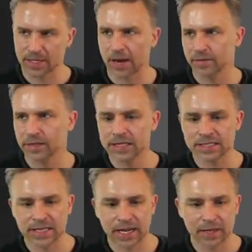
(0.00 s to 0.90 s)
Everything's
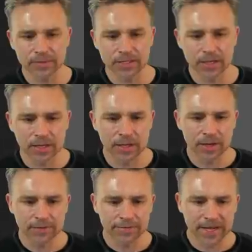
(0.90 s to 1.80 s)
named
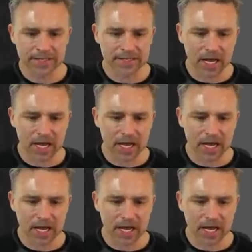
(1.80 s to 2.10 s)
face,